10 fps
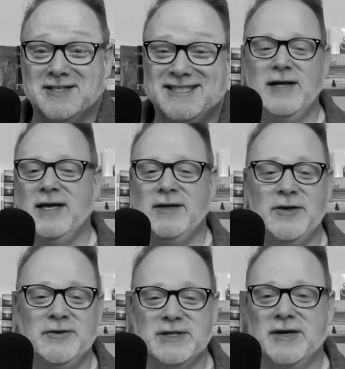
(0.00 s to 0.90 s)
The
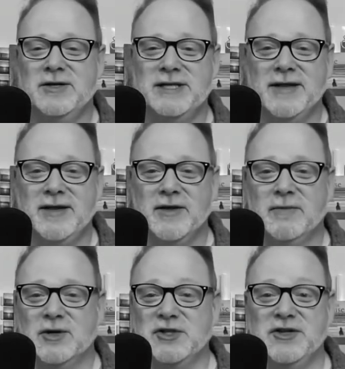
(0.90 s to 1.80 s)
U is understand the other
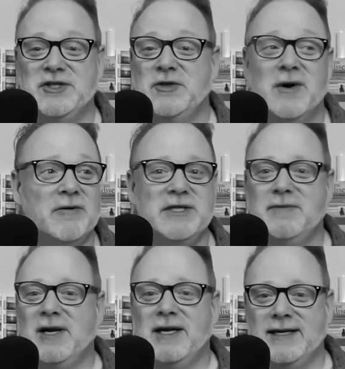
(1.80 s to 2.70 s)
person. This is why we
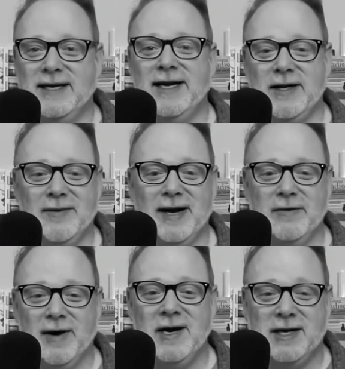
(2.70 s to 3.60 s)
spell it Canadian way,
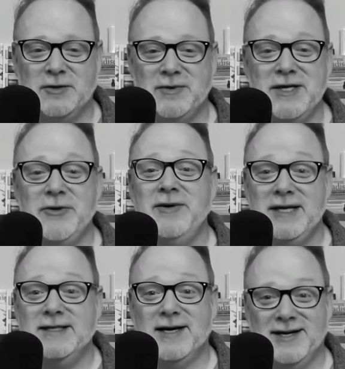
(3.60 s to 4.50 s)
right? Because we do
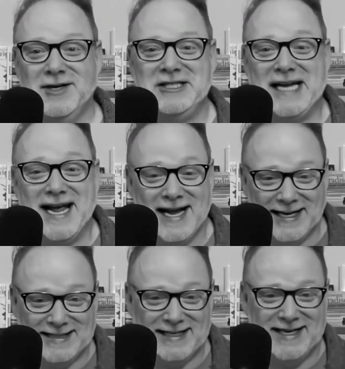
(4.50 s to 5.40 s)
need to
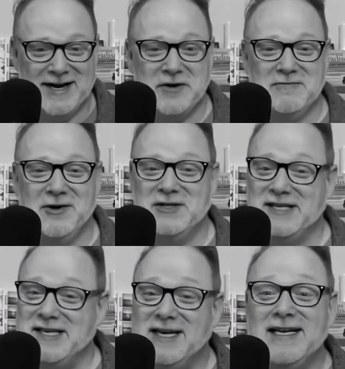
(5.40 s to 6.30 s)
understand the other
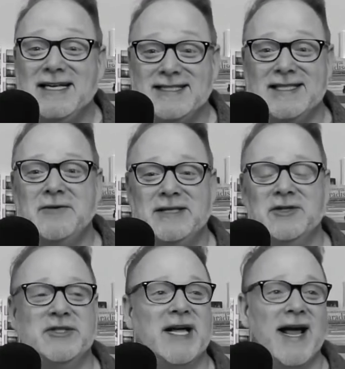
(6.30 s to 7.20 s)
person. You listen to what
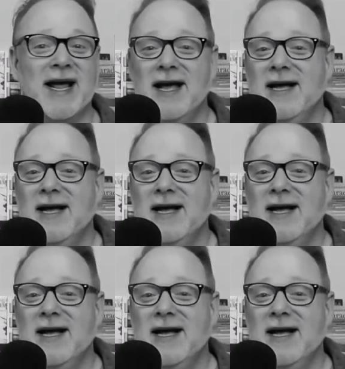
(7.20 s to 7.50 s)
they're saying.